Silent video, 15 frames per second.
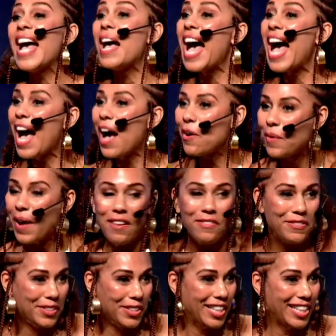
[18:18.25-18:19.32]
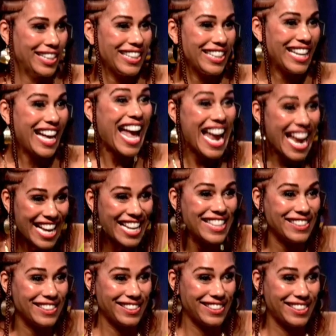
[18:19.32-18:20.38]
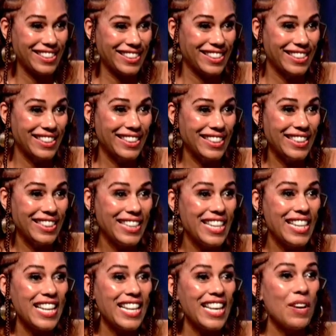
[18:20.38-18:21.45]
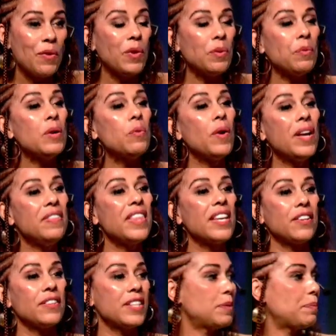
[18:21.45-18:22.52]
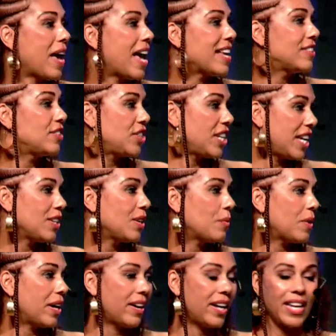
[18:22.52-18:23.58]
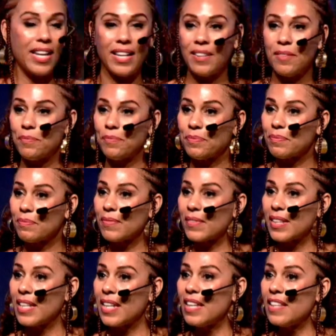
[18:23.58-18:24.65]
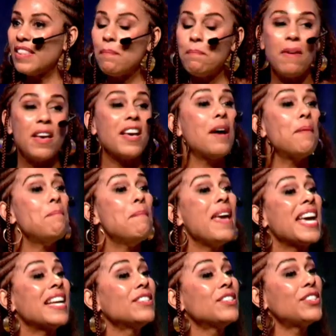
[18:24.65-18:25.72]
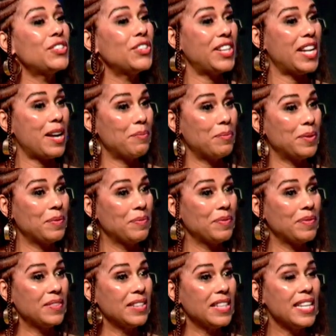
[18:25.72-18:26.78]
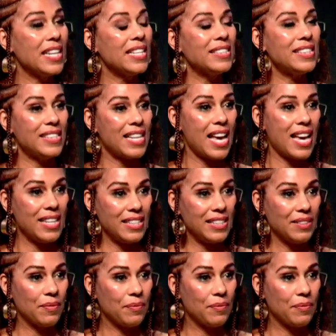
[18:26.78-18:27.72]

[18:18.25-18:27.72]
However, and when we went there this past January, a man stood up and said,